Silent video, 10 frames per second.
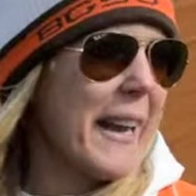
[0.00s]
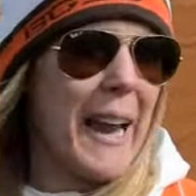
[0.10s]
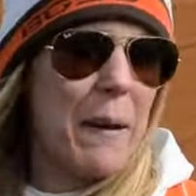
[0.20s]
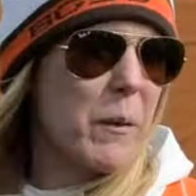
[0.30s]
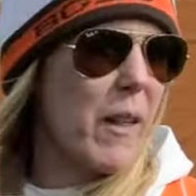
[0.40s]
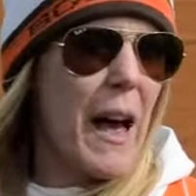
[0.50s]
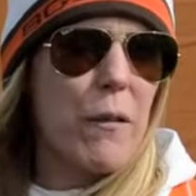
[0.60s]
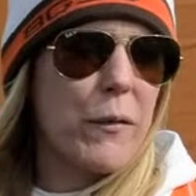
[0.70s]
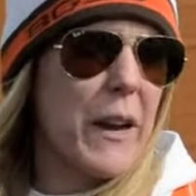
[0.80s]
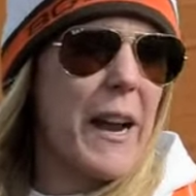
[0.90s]
games
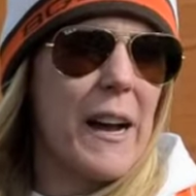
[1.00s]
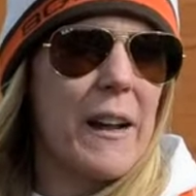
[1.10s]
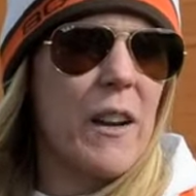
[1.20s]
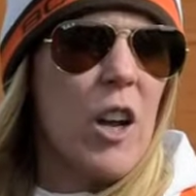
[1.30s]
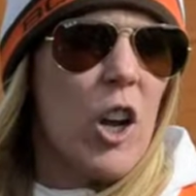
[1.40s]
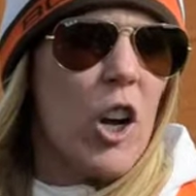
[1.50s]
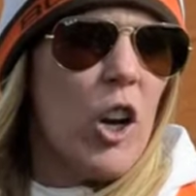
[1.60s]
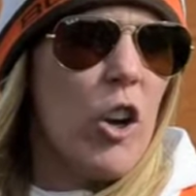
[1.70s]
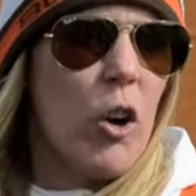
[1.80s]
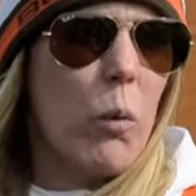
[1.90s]
left, and,
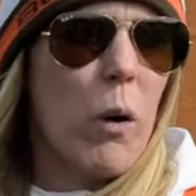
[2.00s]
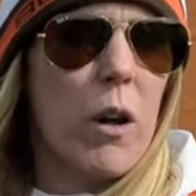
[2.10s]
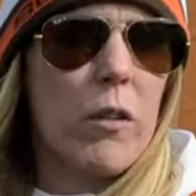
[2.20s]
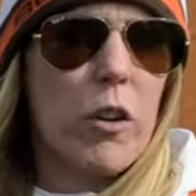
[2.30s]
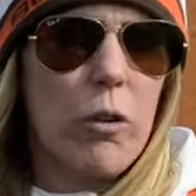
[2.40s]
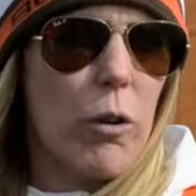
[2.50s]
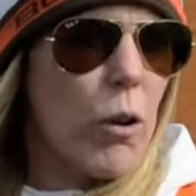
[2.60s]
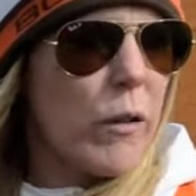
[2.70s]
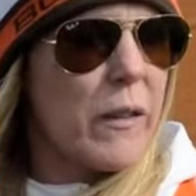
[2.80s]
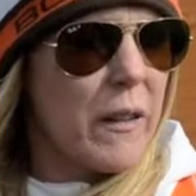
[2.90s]
you know, the
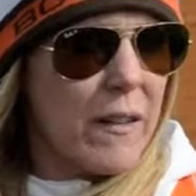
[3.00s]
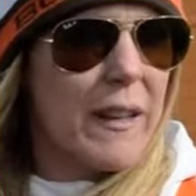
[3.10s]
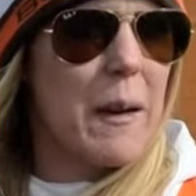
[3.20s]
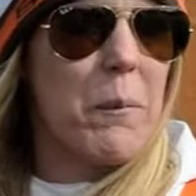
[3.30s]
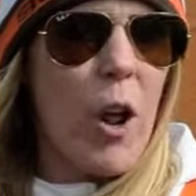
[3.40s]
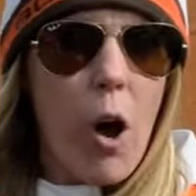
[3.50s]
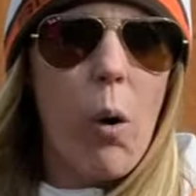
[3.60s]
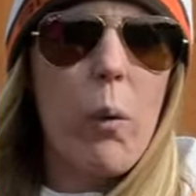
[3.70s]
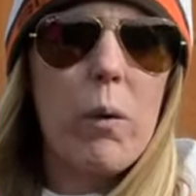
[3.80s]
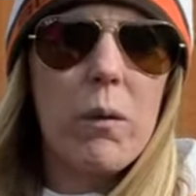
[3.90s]
girls and the team
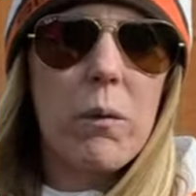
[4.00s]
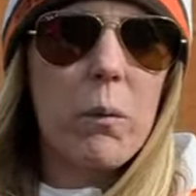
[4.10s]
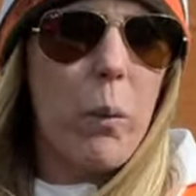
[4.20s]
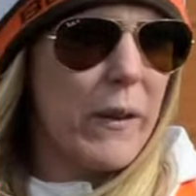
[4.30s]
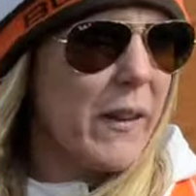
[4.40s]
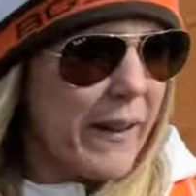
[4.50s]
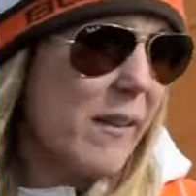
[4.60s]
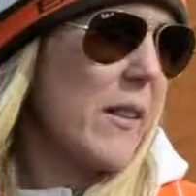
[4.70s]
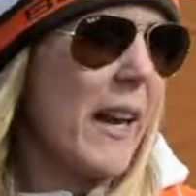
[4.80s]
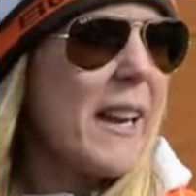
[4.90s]
know what's
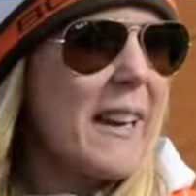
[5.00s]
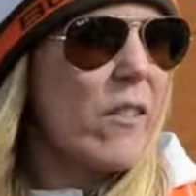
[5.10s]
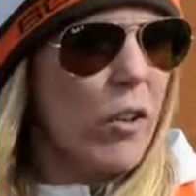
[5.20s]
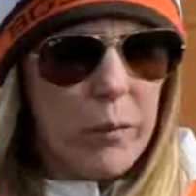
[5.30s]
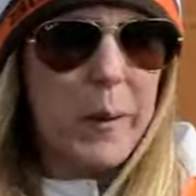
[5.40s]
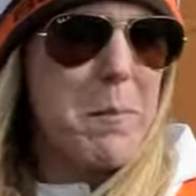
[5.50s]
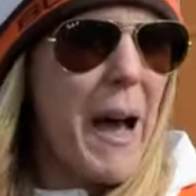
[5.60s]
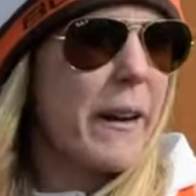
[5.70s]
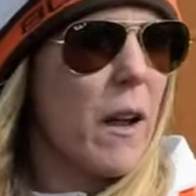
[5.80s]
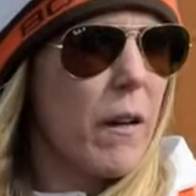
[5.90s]
at stake in terms of
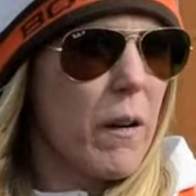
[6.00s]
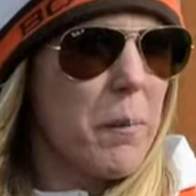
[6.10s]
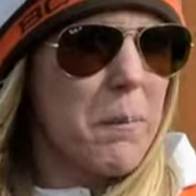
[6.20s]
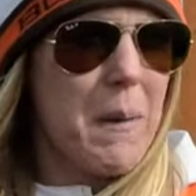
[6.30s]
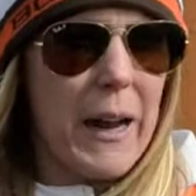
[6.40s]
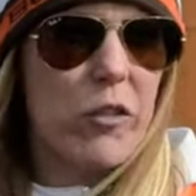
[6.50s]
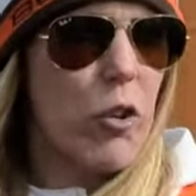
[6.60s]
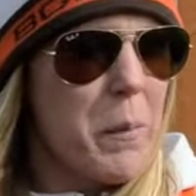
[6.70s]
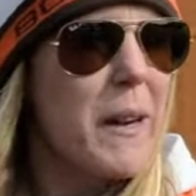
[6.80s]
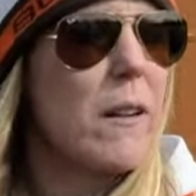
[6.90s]
MAC
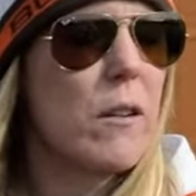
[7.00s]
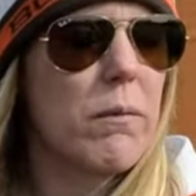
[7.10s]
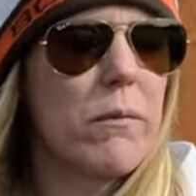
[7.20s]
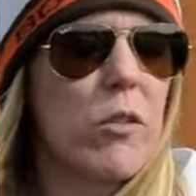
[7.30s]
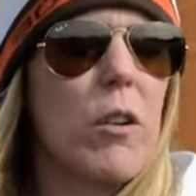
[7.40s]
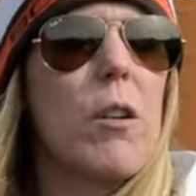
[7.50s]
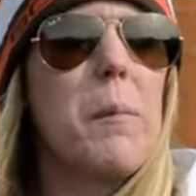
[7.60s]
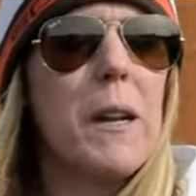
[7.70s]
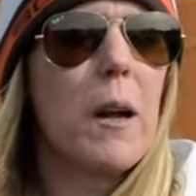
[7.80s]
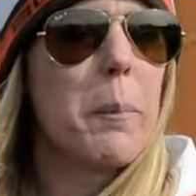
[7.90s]

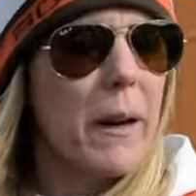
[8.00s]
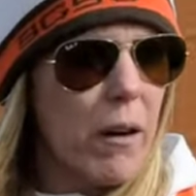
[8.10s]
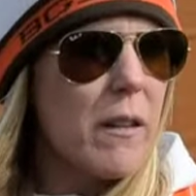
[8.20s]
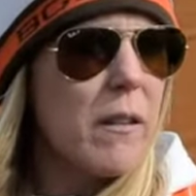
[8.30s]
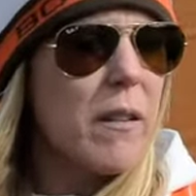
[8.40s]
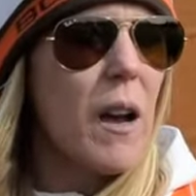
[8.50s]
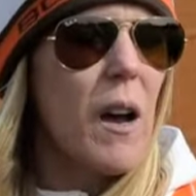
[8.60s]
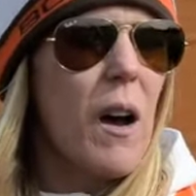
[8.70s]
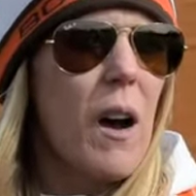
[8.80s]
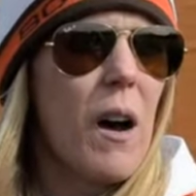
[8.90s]
tournament appearance.
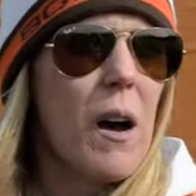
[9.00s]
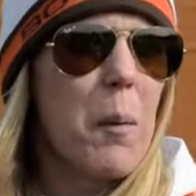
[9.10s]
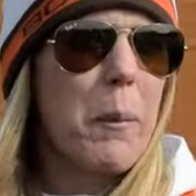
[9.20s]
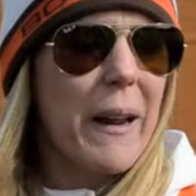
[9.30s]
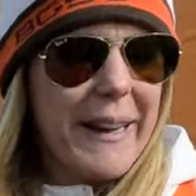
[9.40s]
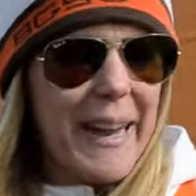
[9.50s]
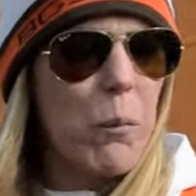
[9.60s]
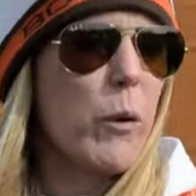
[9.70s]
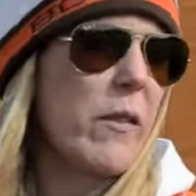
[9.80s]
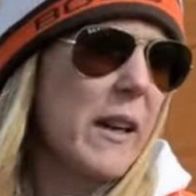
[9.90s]
But
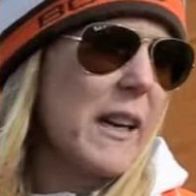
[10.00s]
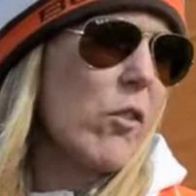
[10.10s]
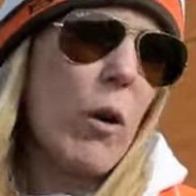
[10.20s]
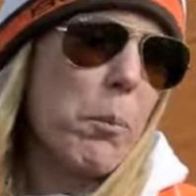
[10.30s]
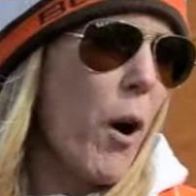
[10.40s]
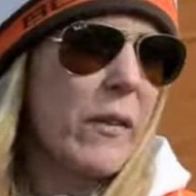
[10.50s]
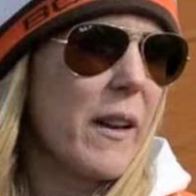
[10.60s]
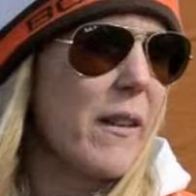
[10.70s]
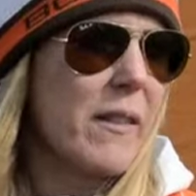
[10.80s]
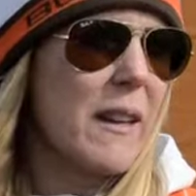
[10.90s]
again, we're sticking to our
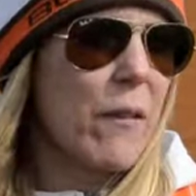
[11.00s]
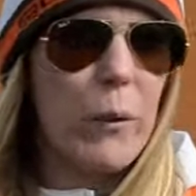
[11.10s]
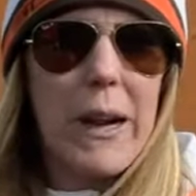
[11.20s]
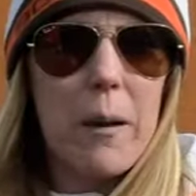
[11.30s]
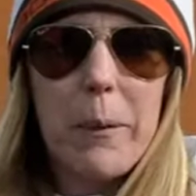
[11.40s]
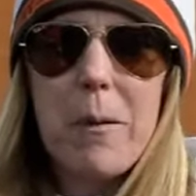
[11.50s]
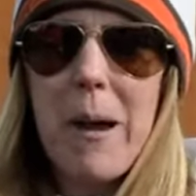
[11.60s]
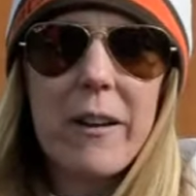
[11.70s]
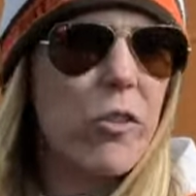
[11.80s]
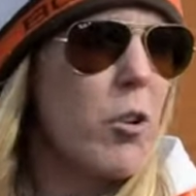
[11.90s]
process. And if we end up in the
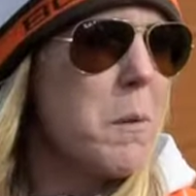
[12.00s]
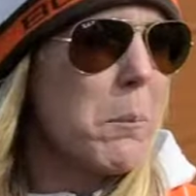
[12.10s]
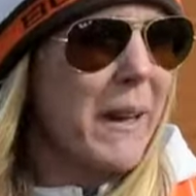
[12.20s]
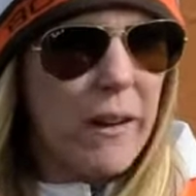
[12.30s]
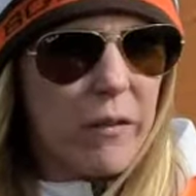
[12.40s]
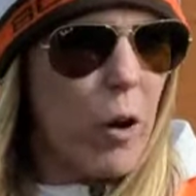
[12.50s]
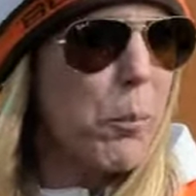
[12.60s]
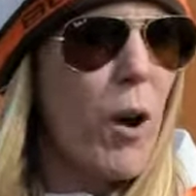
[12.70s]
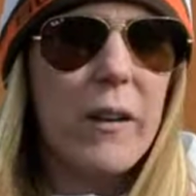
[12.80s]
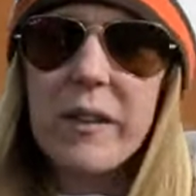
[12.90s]
MAC tournament because of our
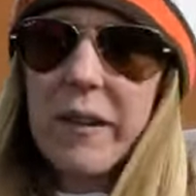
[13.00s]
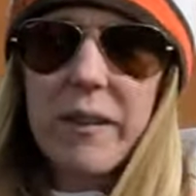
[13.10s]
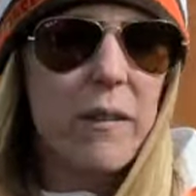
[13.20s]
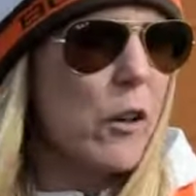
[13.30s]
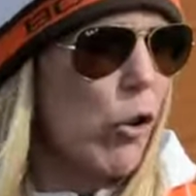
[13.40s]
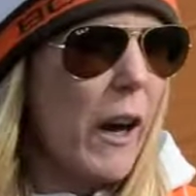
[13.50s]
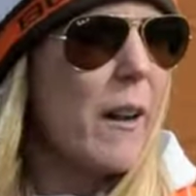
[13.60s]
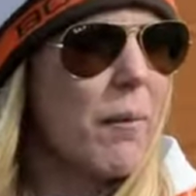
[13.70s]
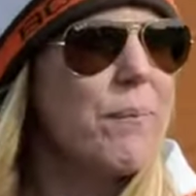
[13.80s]
process, then great.